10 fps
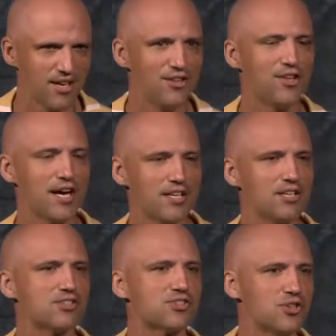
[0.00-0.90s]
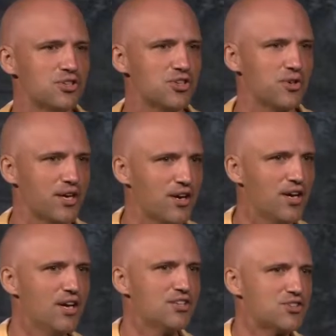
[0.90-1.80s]
That as soon as you hear it,
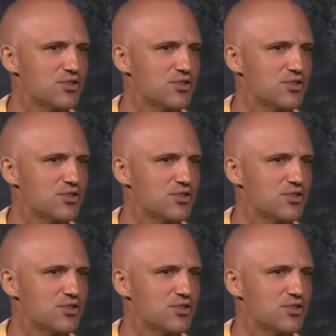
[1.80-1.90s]
as soon